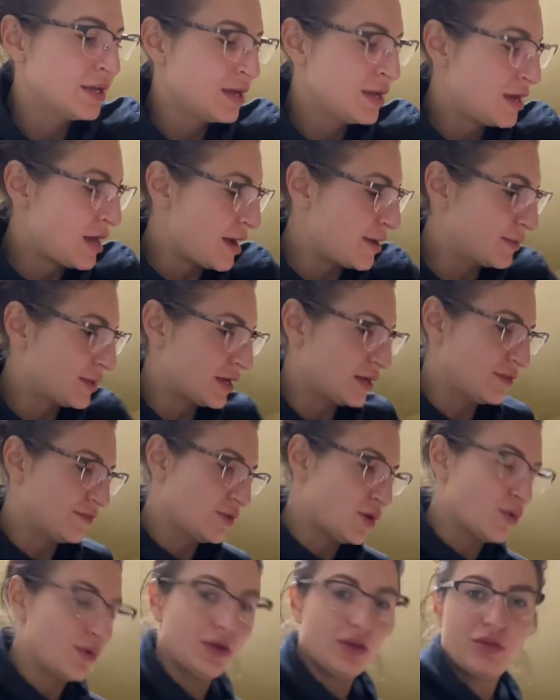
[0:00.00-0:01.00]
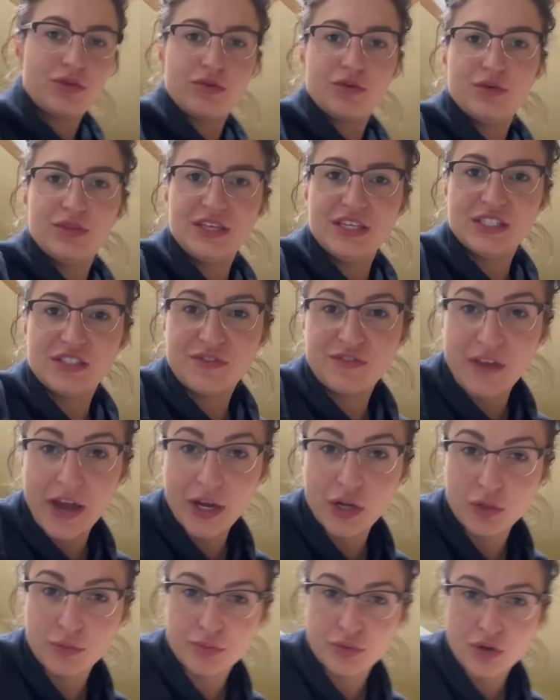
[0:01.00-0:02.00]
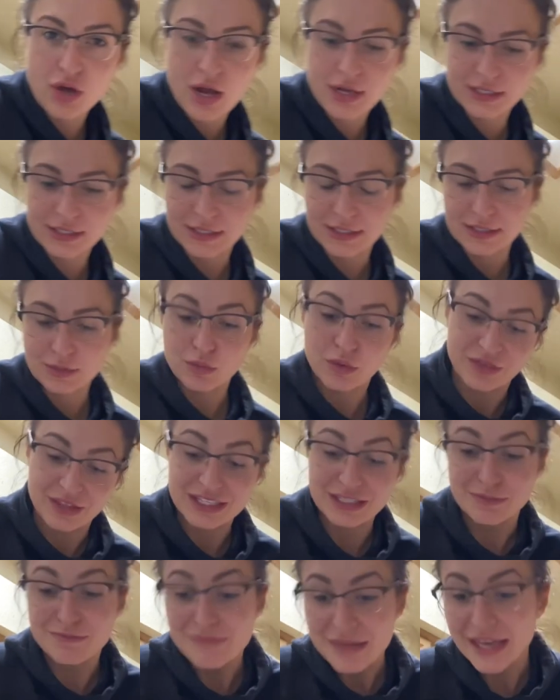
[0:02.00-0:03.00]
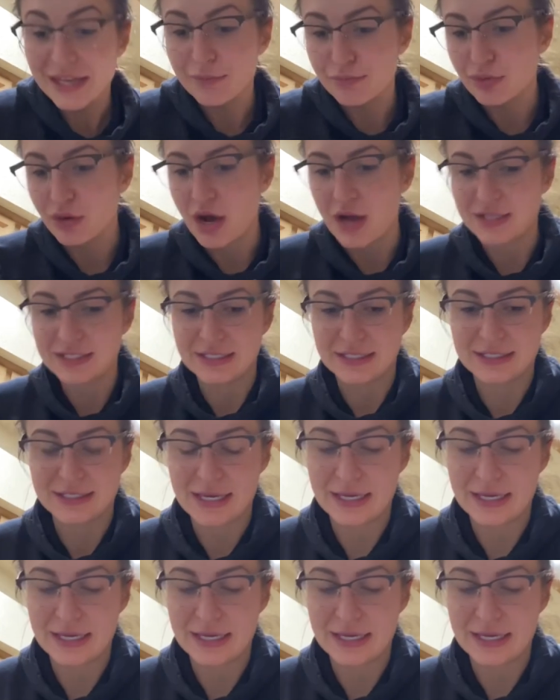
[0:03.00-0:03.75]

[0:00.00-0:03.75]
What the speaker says: I'm kind of going through these final process, this mid process, I